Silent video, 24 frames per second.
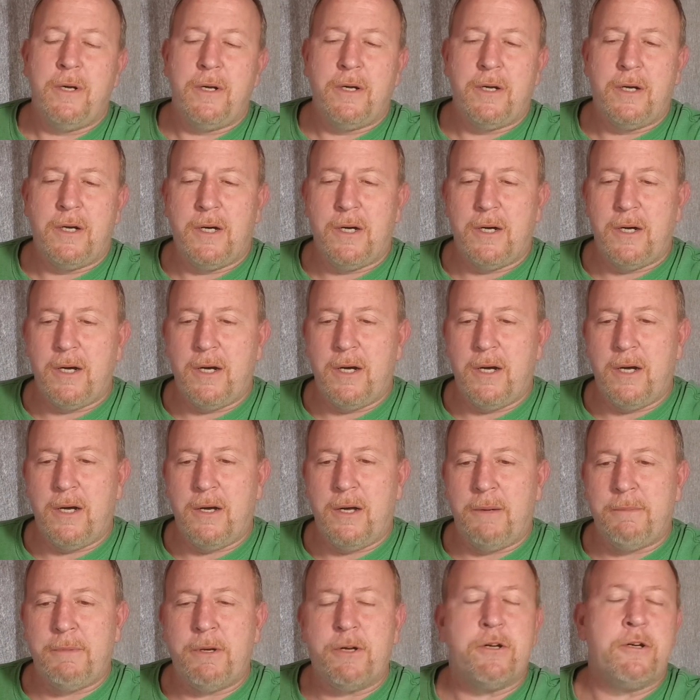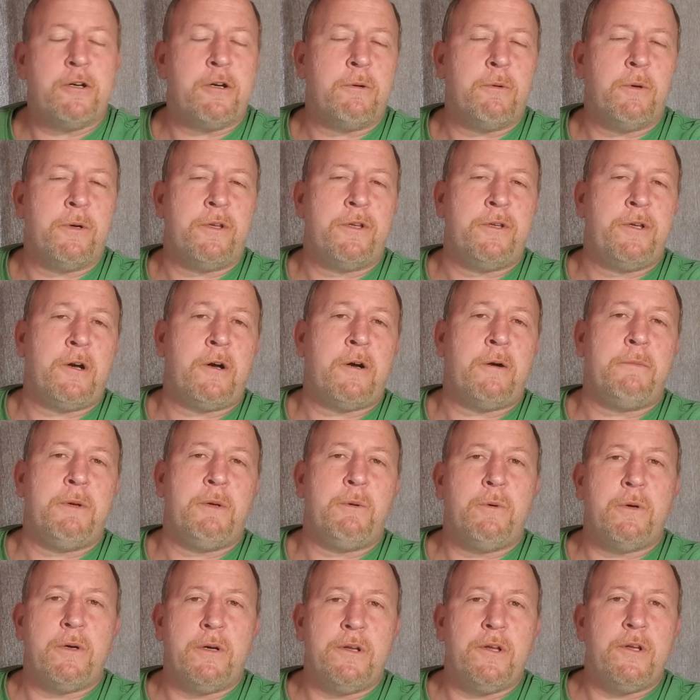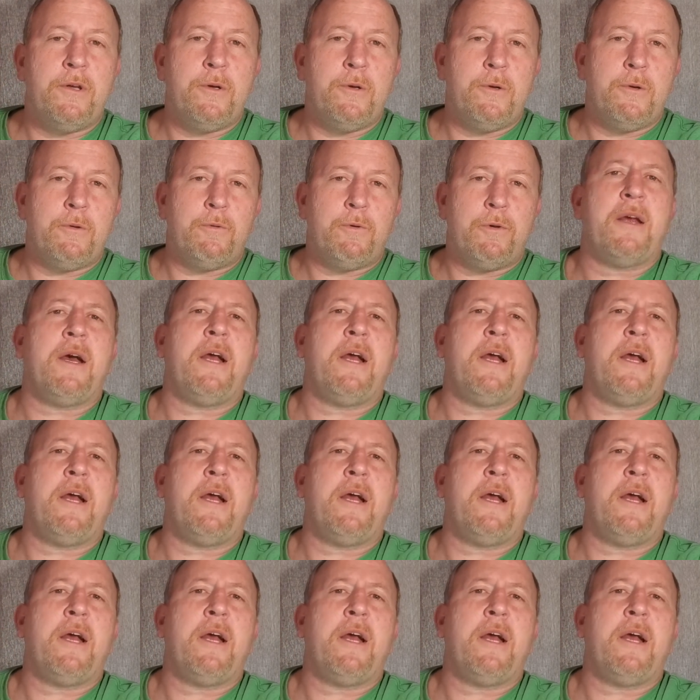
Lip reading: I'm not sure what term you want to use.